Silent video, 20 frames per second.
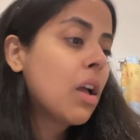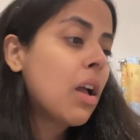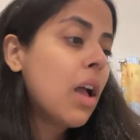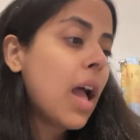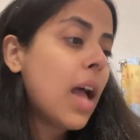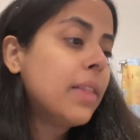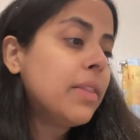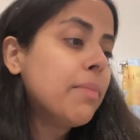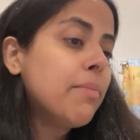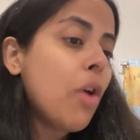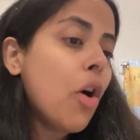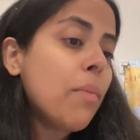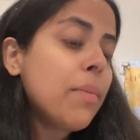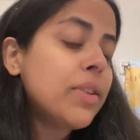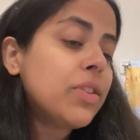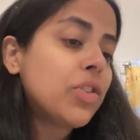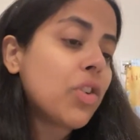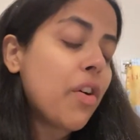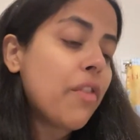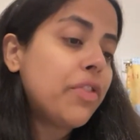At the
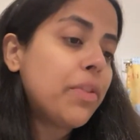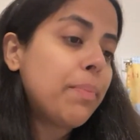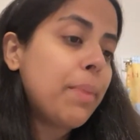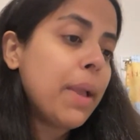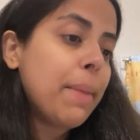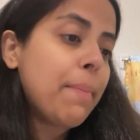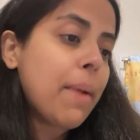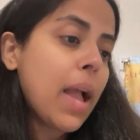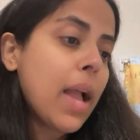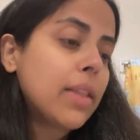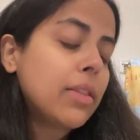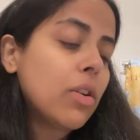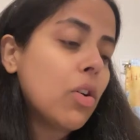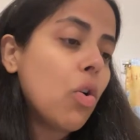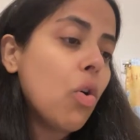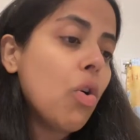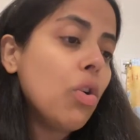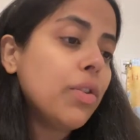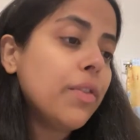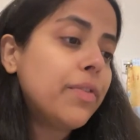moment of the Big Bang, the
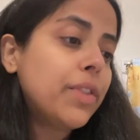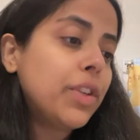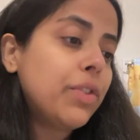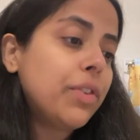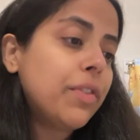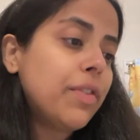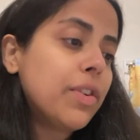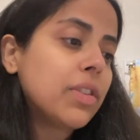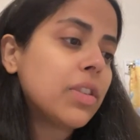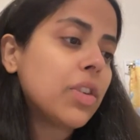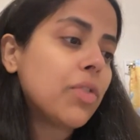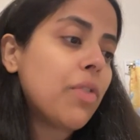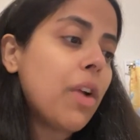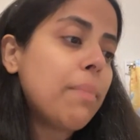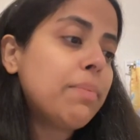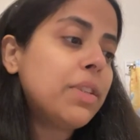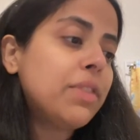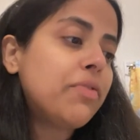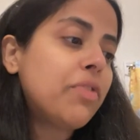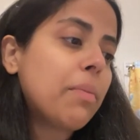whole of the universe
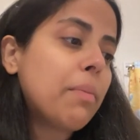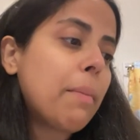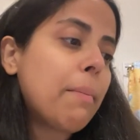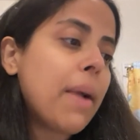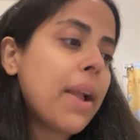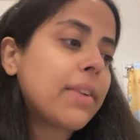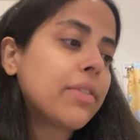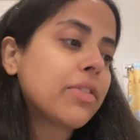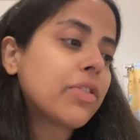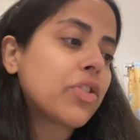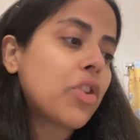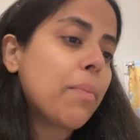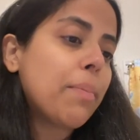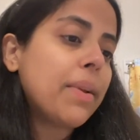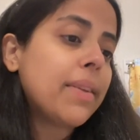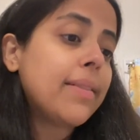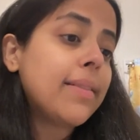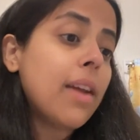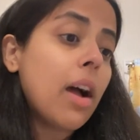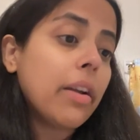erupted from a
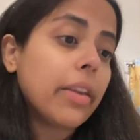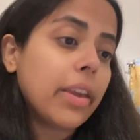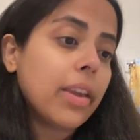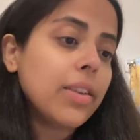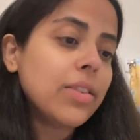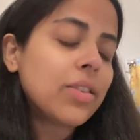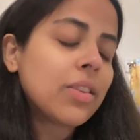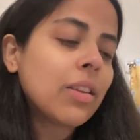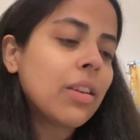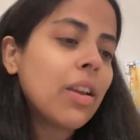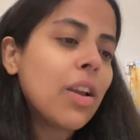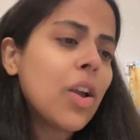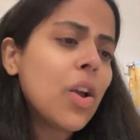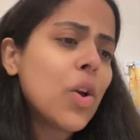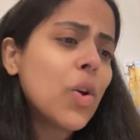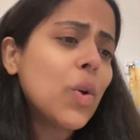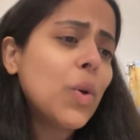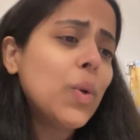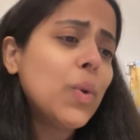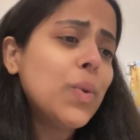microscopic nugget
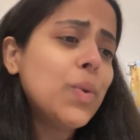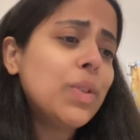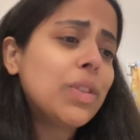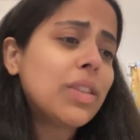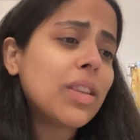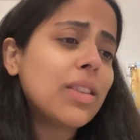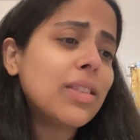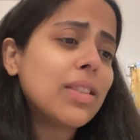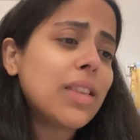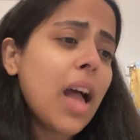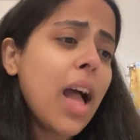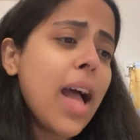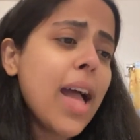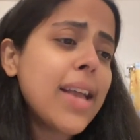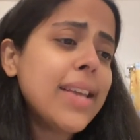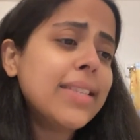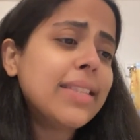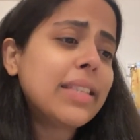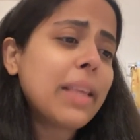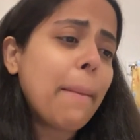whose
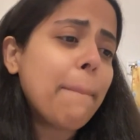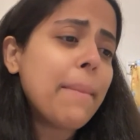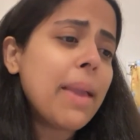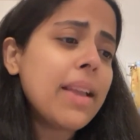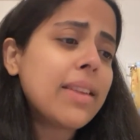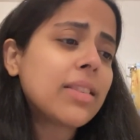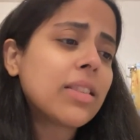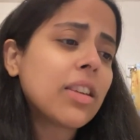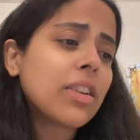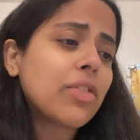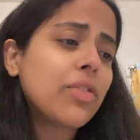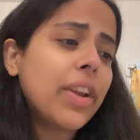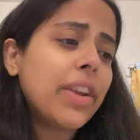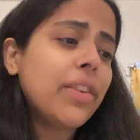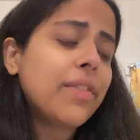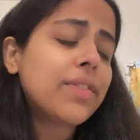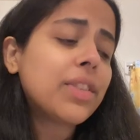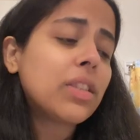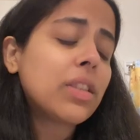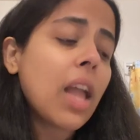size makes a
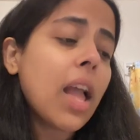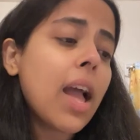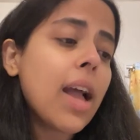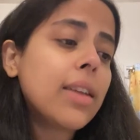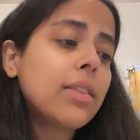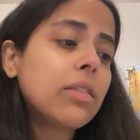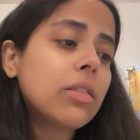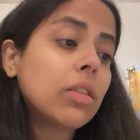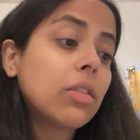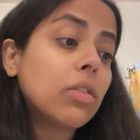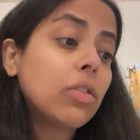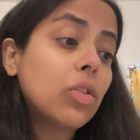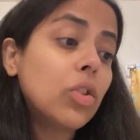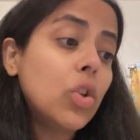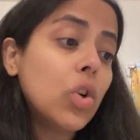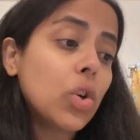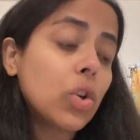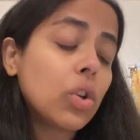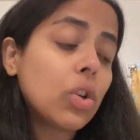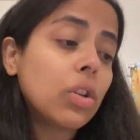grain of sand
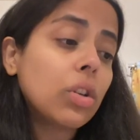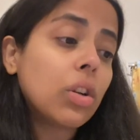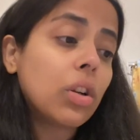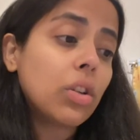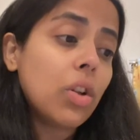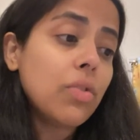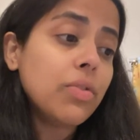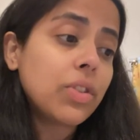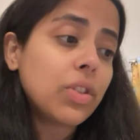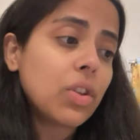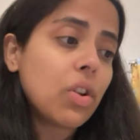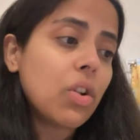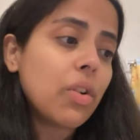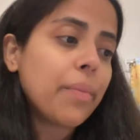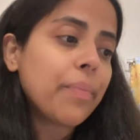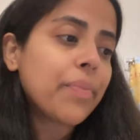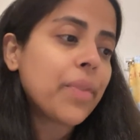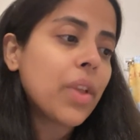look colossal.